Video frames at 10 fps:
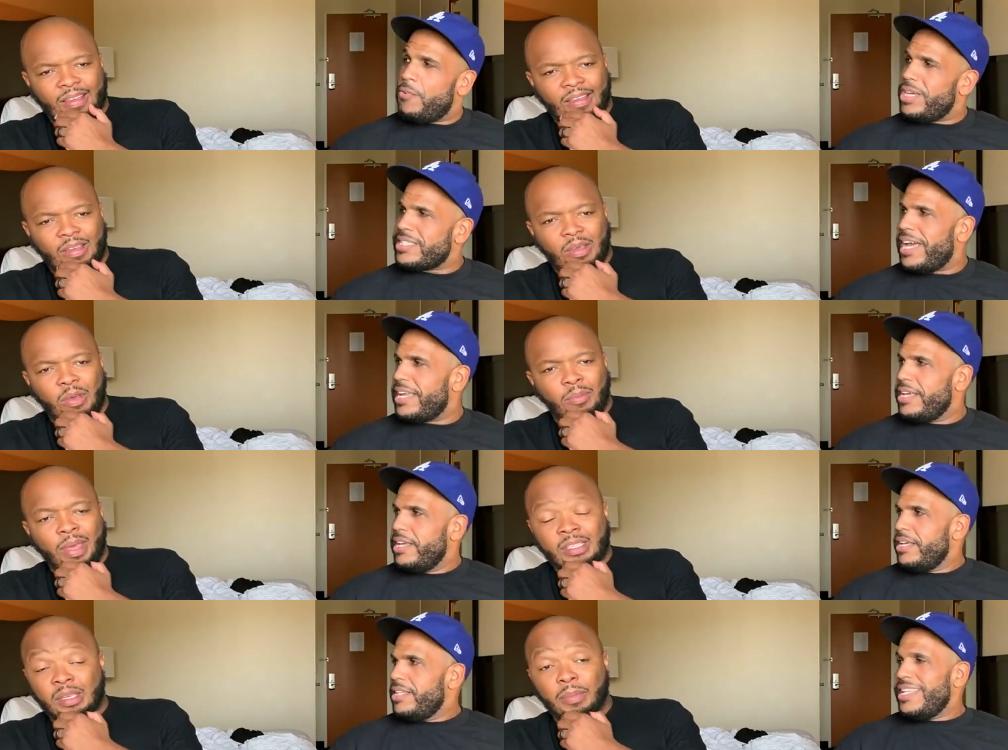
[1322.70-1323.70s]
Speaker 1: voice like
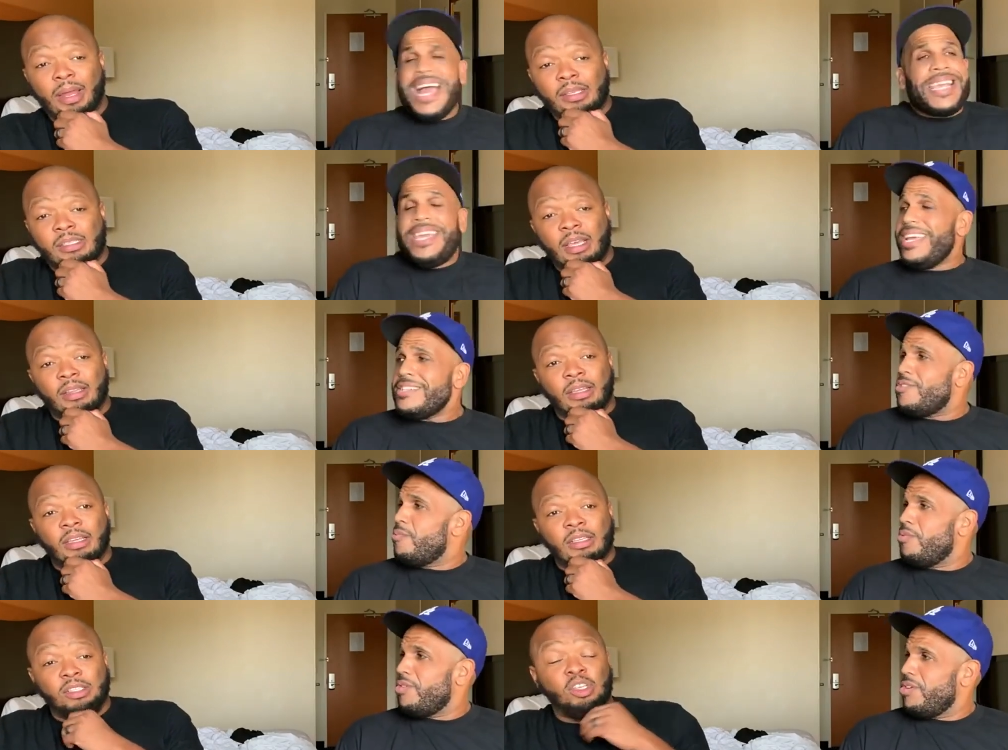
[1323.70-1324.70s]
Speaker 2: man. Somebody said that. No
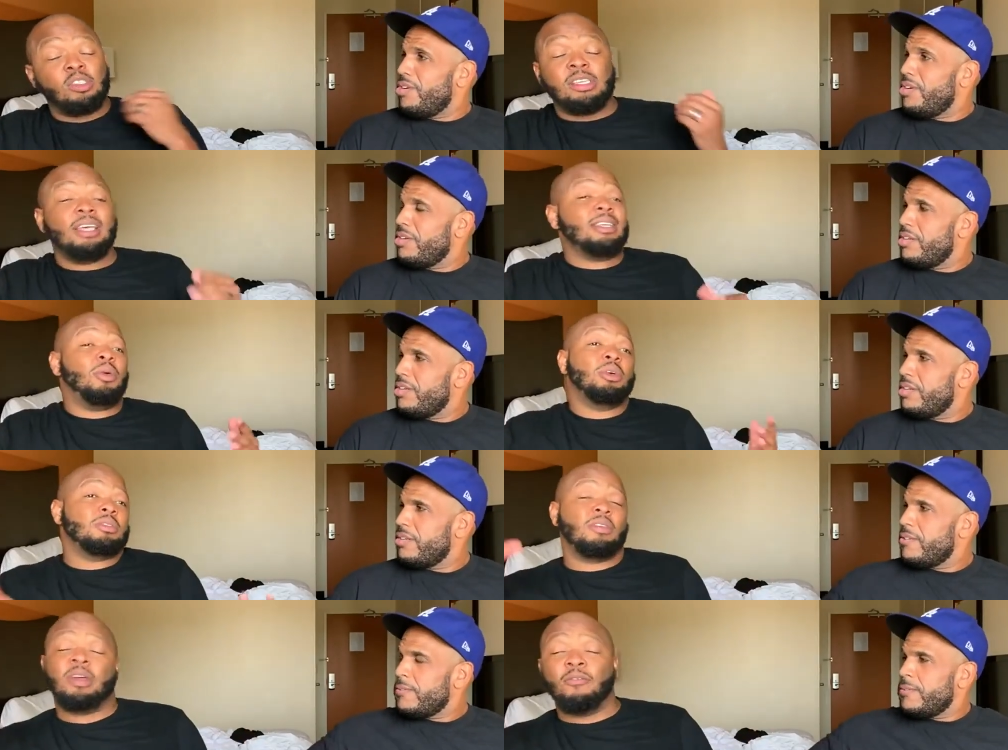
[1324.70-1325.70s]
more. So Zay Zay
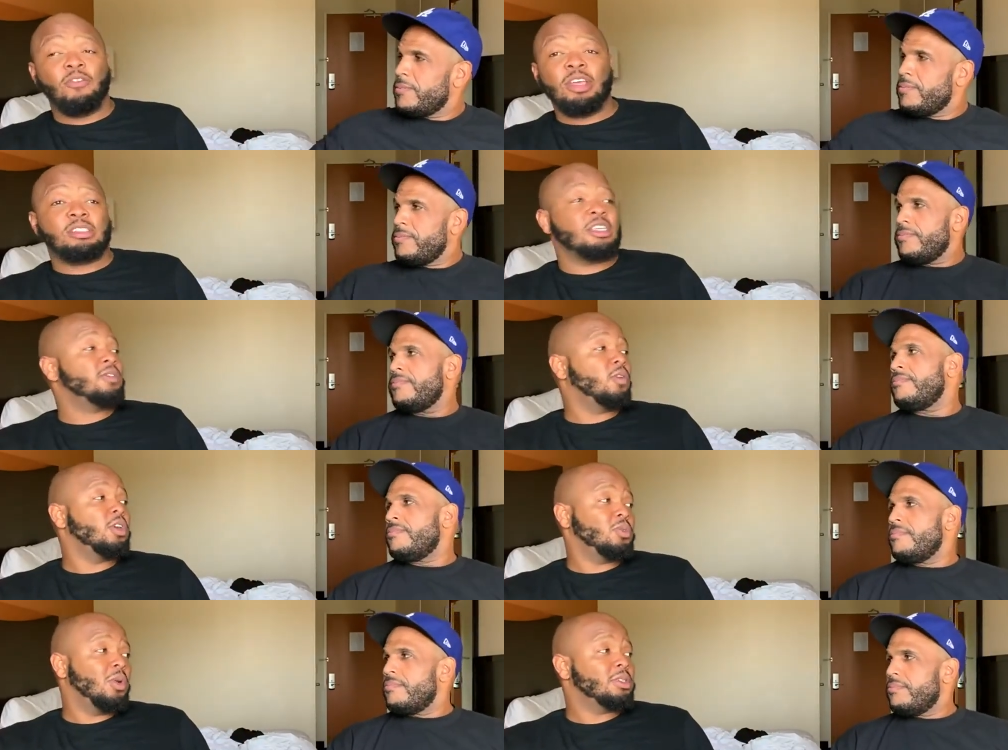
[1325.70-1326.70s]
was convinced his
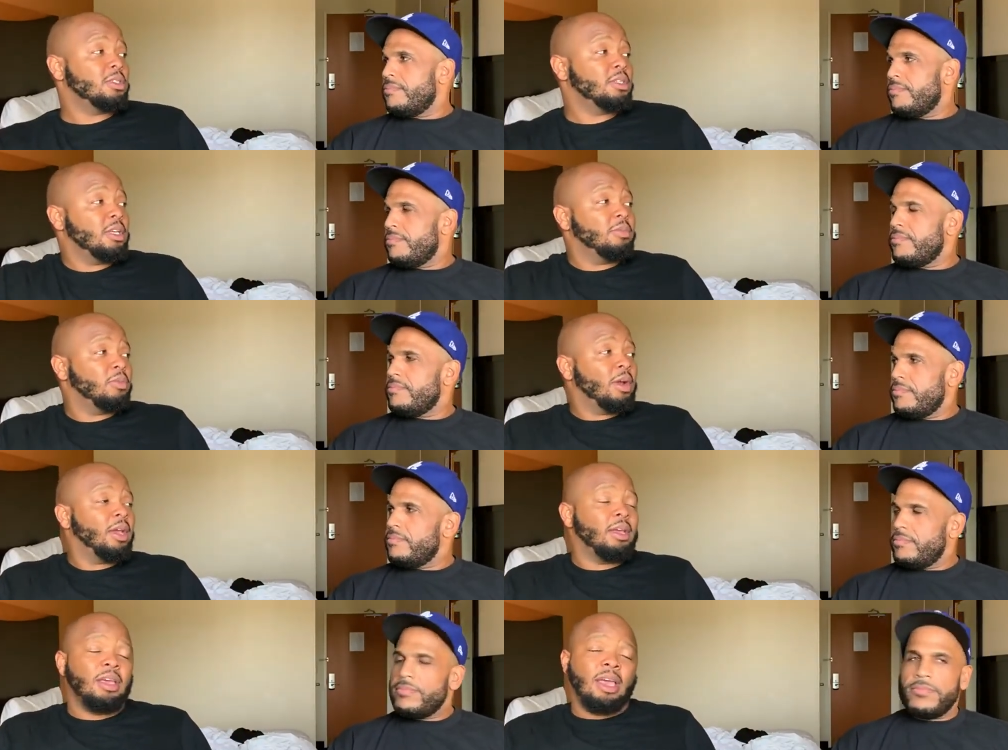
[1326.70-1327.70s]
voice wasn't deep, mm-hmm.
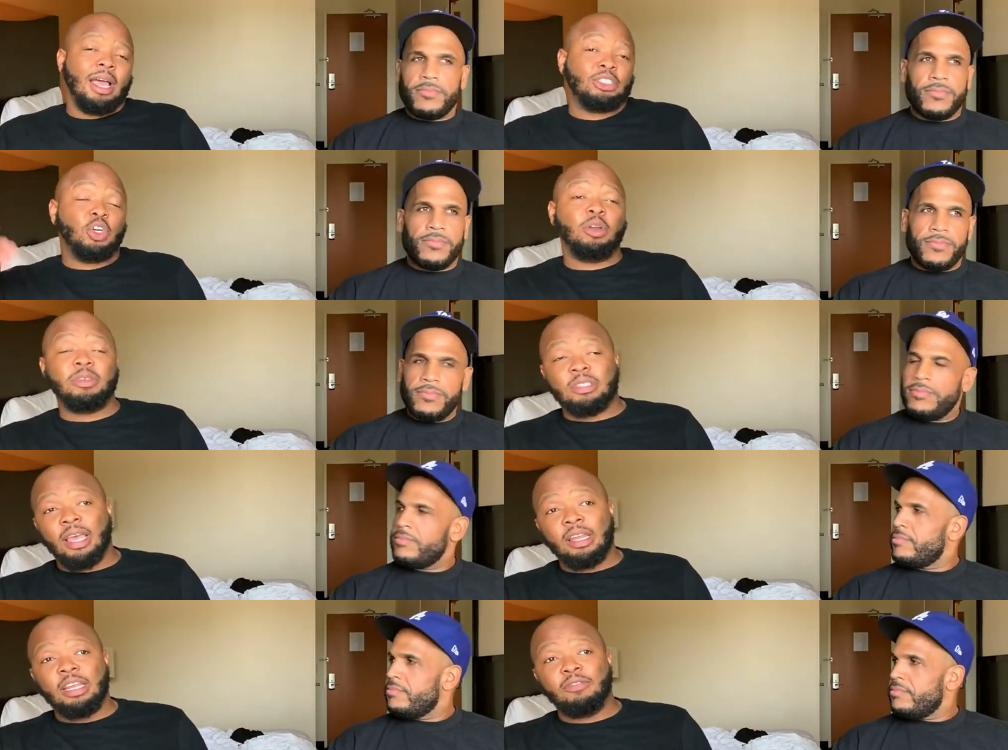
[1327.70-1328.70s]
right? Mm-hmm. I showed him this
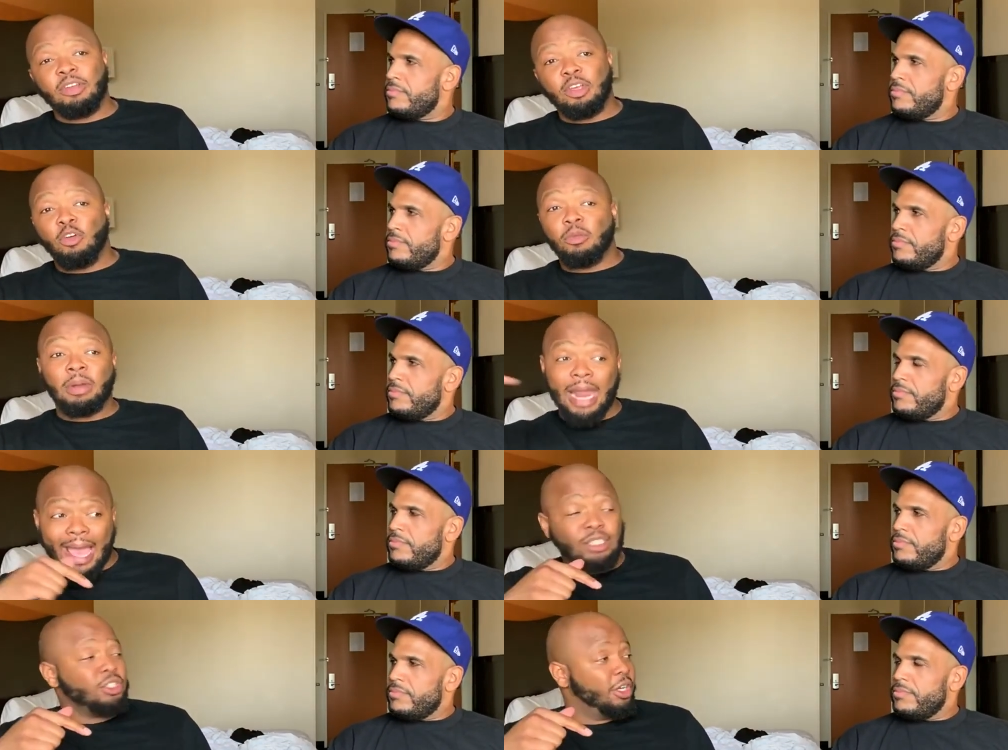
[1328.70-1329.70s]
ADD video from
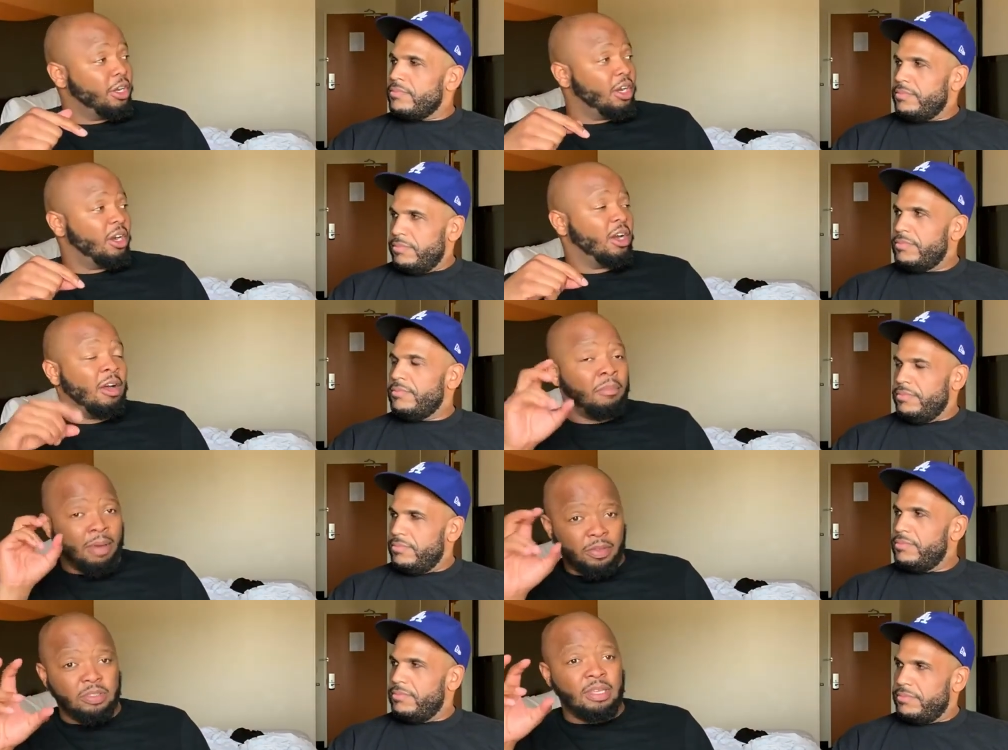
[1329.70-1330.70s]
last year on um,
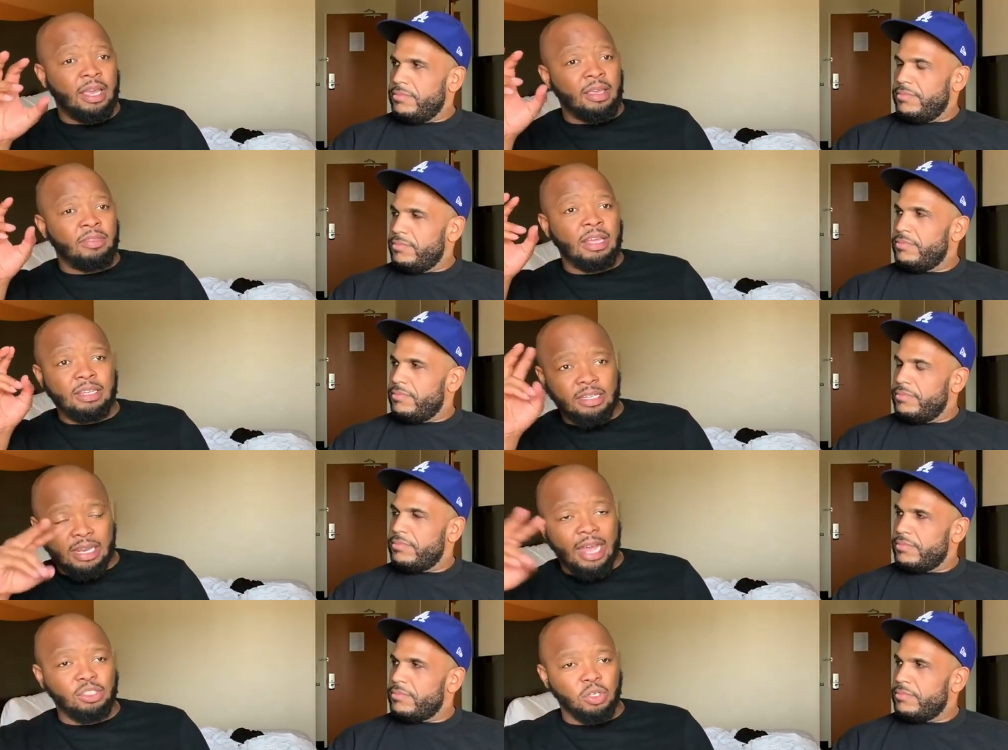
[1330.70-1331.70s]
Mother's Day. They did
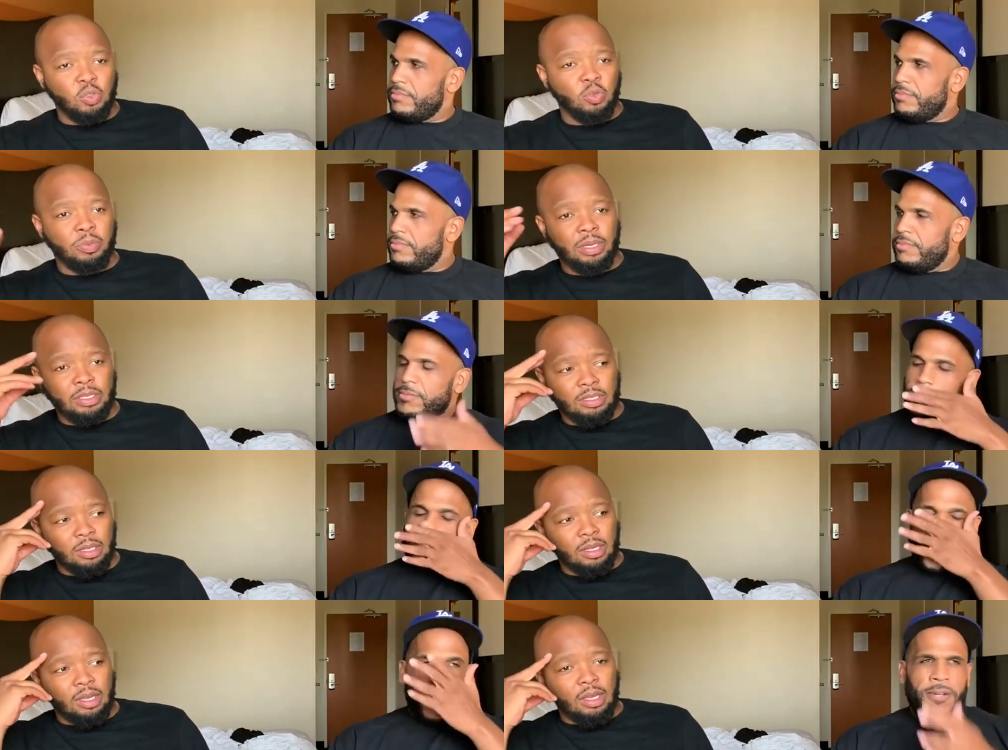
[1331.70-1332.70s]
that jokes with Melissa,
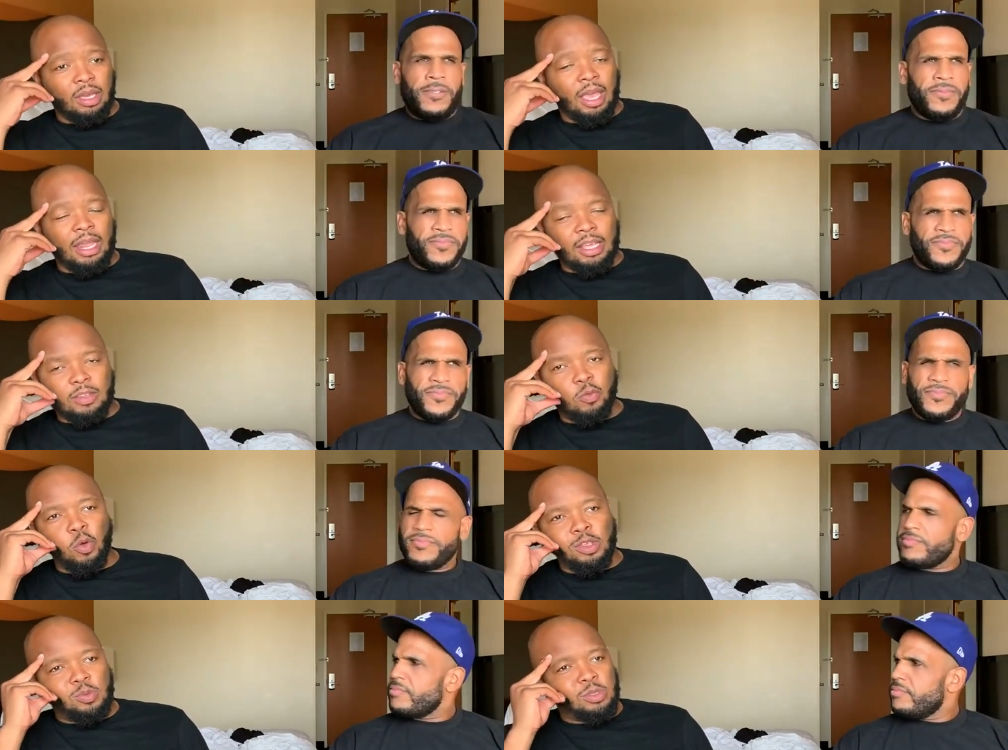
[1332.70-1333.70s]
uh-huh. and his
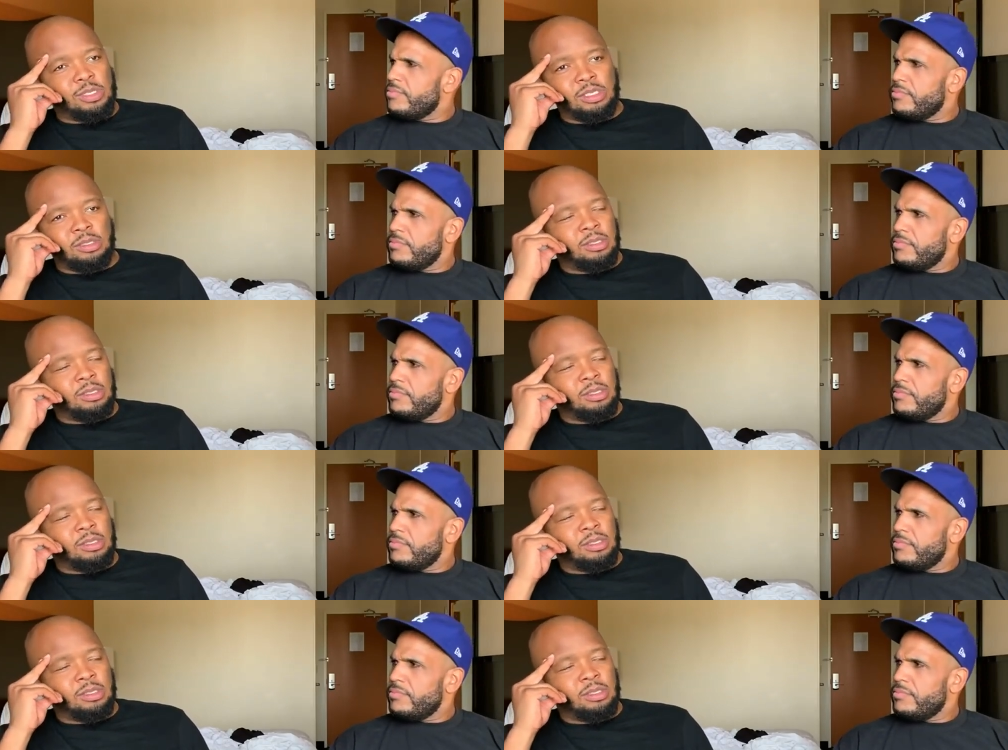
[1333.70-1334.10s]
voice was